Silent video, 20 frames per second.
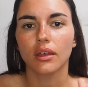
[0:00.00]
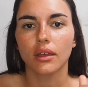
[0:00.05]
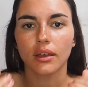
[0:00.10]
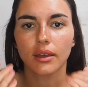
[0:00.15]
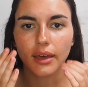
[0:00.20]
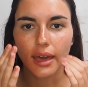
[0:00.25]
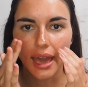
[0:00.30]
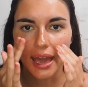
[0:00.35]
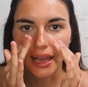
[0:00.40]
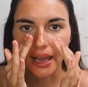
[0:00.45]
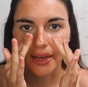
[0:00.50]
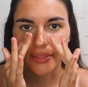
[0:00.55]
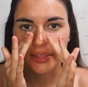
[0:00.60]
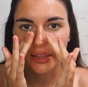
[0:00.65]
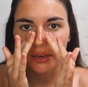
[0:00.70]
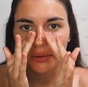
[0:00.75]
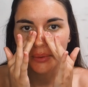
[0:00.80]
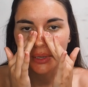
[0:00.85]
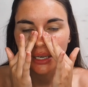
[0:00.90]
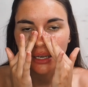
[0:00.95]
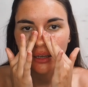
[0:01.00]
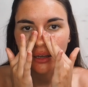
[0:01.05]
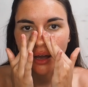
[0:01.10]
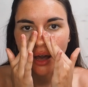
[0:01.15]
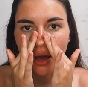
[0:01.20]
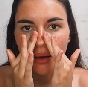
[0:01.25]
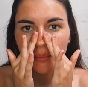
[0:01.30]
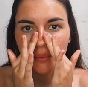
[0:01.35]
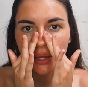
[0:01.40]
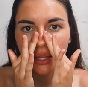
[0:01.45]
Okay, and then I'm going to
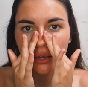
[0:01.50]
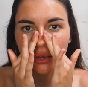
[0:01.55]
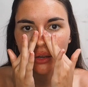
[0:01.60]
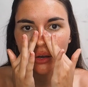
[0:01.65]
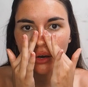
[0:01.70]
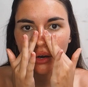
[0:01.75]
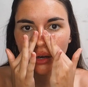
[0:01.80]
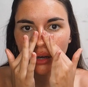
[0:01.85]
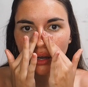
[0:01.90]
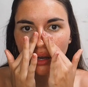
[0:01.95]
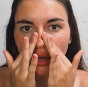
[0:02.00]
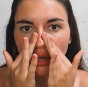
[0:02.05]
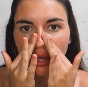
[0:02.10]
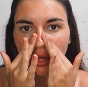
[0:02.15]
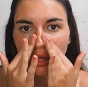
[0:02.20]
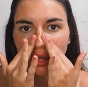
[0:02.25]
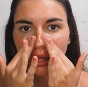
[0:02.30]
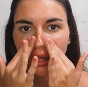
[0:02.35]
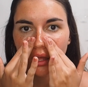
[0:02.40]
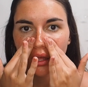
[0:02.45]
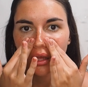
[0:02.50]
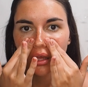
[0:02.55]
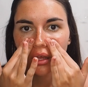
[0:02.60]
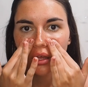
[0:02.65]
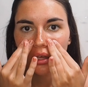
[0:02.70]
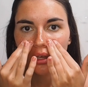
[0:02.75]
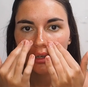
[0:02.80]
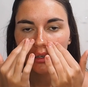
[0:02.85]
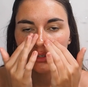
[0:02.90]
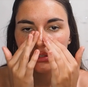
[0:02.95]
come along
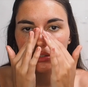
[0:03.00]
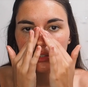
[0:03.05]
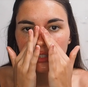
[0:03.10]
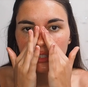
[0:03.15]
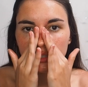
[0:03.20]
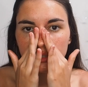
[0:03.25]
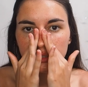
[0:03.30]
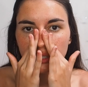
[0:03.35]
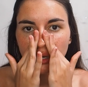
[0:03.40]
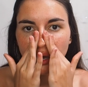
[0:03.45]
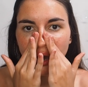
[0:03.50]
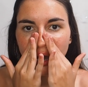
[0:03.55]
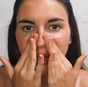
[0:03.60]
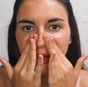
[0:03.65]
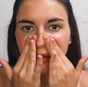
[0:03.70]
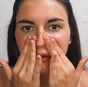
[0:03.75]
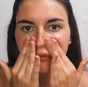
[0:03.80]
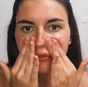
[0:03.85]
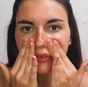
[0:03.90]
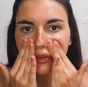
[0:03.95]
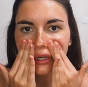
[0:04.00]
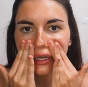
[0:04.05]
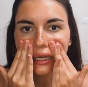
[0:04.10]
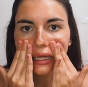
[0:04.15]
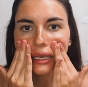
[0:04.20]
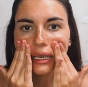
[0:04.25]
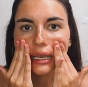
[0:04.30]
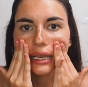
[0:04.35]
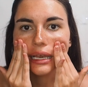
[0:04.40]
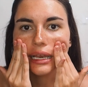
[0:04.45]
just to kind of
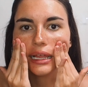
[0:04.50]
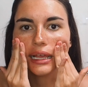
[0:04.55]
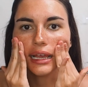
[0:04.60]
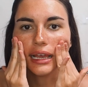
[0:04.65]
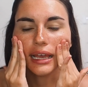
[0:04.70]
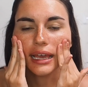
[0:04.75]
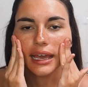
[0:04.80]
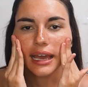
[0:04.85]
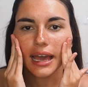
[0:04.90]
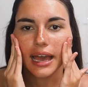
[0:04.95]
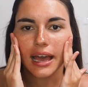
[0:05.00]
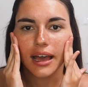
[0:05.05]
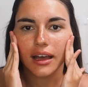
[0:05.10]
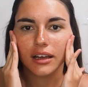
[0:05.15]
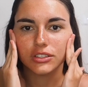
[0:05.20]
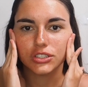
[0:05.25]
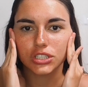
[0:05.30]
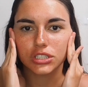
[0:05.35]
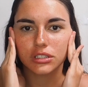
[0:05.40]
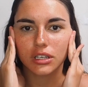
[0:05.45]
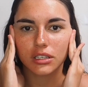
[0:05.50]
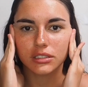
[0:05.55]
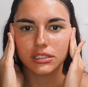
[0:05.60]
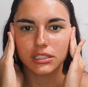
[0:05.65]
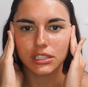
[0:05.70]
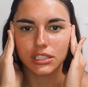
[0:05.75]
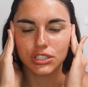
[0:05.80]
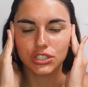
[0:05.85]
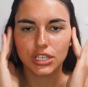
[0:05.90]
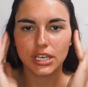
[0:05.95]
clear, just under
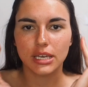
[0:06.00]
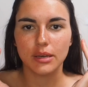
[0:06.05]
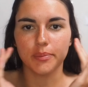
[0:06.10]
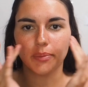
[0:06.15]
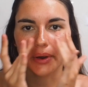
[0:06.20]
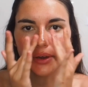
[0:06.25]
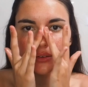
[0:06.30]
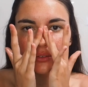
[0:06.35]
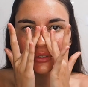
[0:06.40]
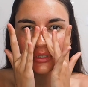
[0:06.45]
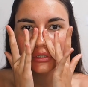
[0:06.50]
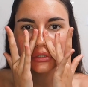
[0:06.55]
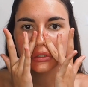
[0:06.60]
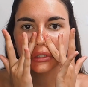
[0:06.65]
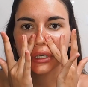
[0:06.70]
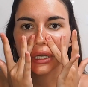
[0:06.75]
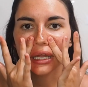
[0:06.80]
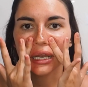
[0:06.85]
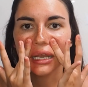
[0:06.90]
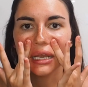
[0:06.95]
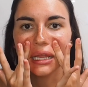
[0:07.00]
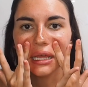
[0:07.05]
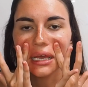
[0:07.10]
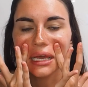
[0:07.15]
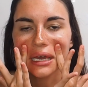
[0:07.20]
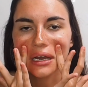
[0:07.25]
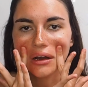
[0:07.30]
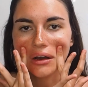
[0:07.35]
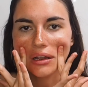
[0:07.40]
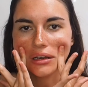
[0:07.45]
the cheekbone, just to
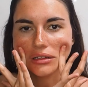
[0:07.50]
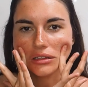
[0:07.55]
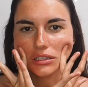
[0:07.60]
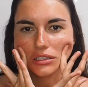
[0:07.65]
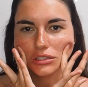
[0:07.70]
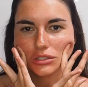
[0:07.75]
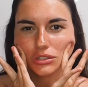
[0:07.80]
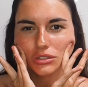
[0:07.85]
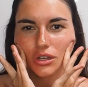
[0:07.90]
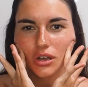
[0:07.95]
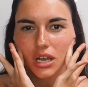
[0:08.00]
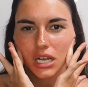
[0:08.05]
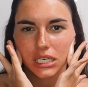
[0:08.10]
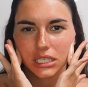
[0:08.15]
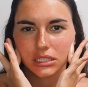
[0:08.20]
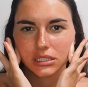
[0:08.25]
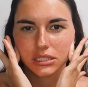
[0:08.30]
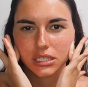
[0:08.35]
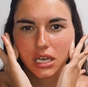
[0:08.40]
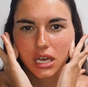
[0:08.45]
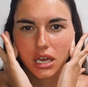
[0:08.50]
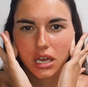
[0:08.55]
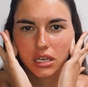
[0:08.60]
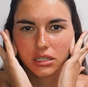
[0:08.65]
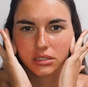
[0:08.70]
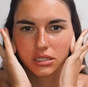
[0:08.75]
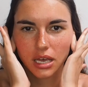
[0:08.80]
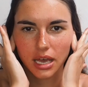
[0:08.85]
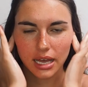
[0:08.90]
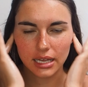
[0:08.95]
clear kind of the
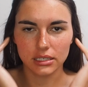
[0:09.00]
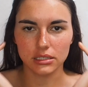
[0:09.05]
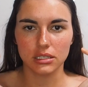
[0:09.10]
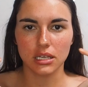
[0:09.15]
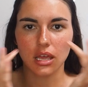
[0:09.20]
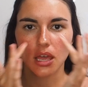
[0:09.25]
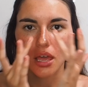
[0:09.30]
sinuses and